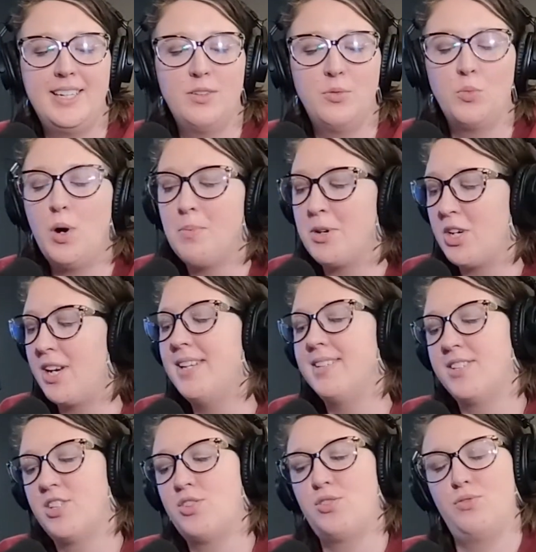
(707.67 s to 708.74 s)
Walmart
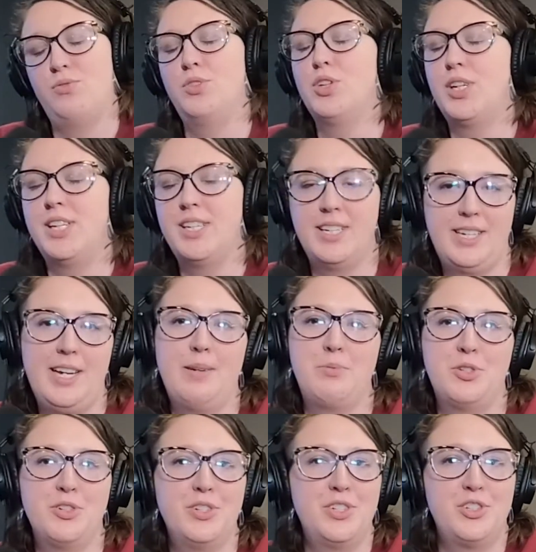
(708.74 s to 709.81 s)
is looking to
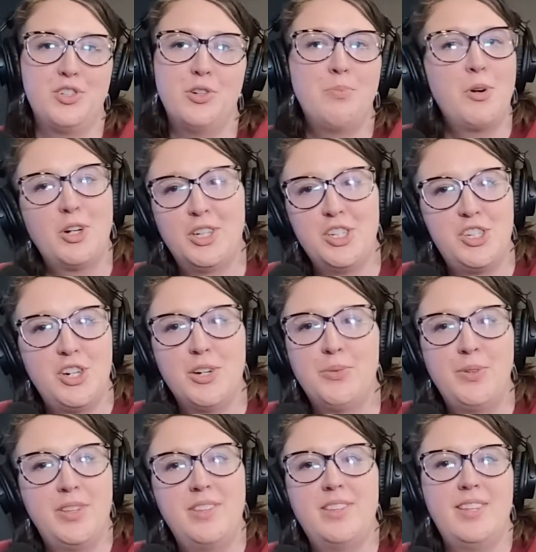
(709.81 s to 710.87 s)
capture additional market
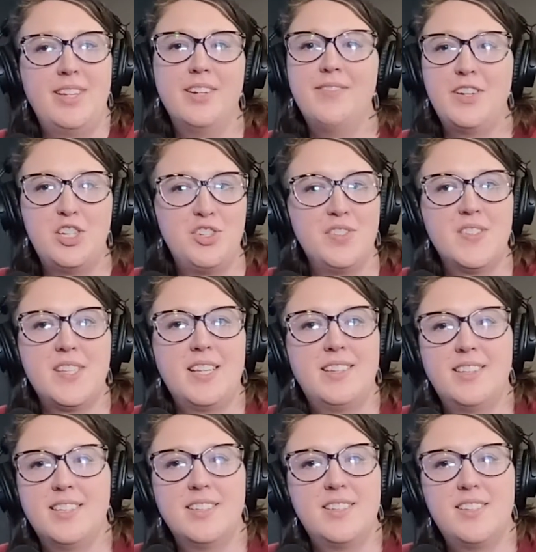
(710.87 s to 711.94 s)
share with innovations
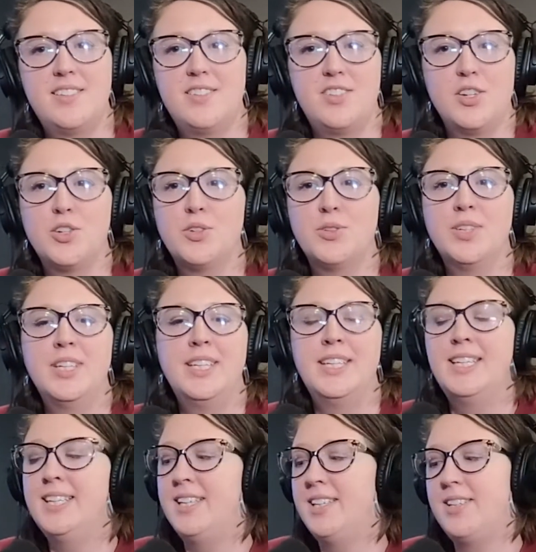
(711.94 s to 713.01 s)
like this. So
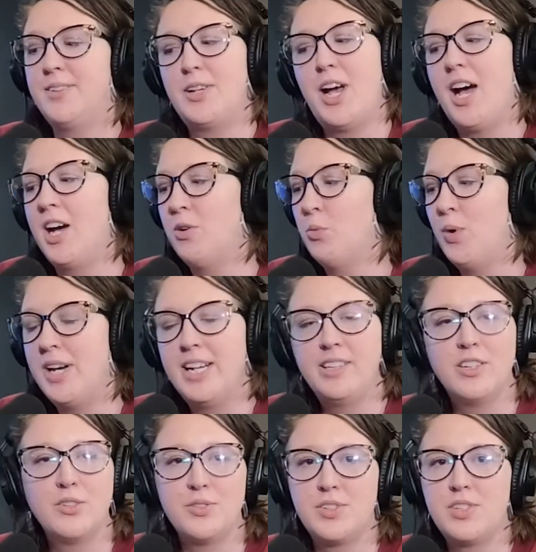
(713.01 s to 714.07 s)

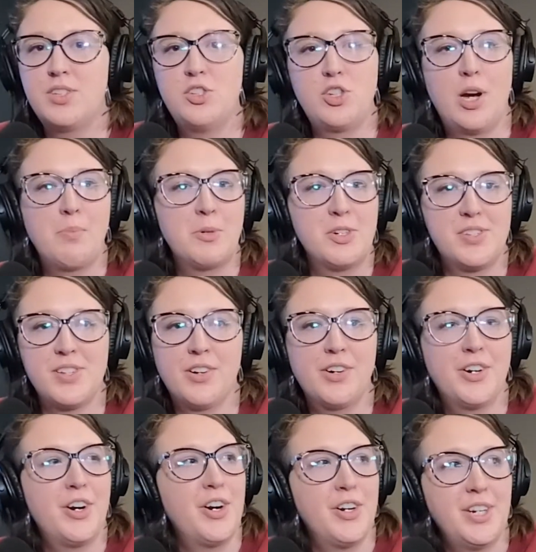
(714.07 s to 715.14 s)
winning those shoppers that
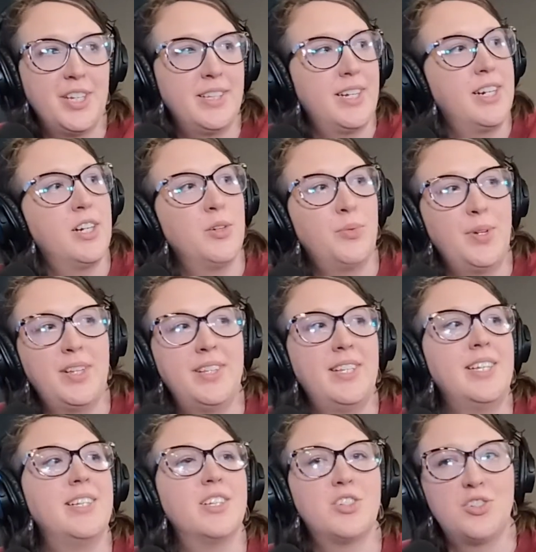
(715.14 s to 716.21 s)
aren't already there
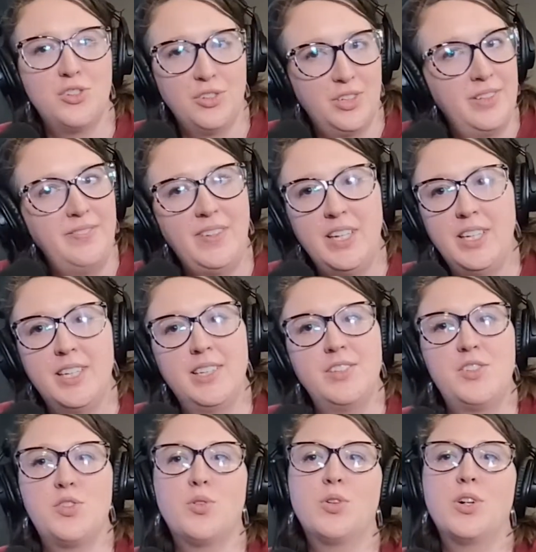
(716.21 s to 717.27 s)
with the additional
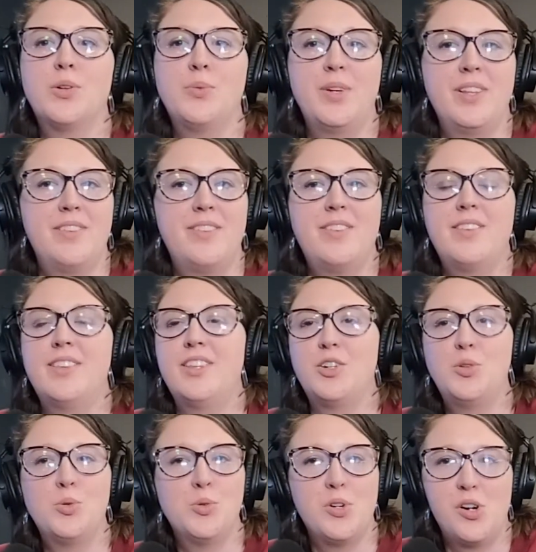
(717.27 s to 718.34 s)
convenience or with
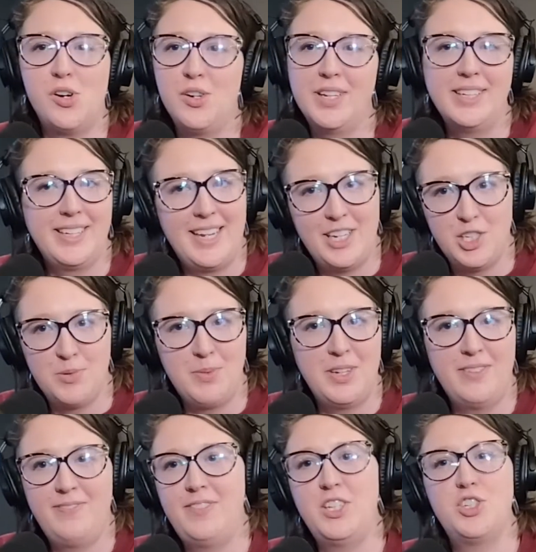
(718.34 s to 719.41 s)
the cool
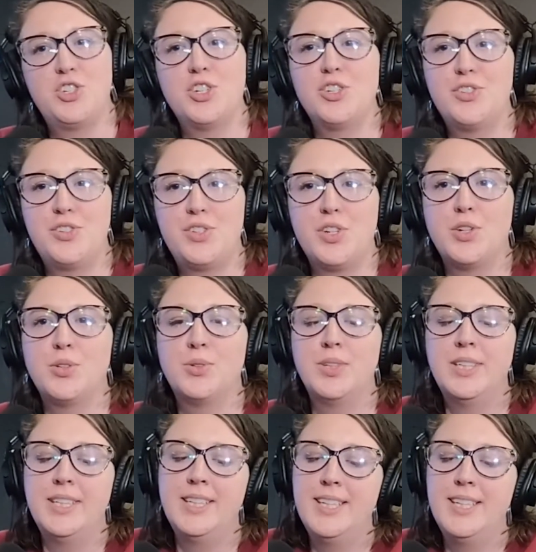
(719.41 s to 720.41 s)
engagement features. So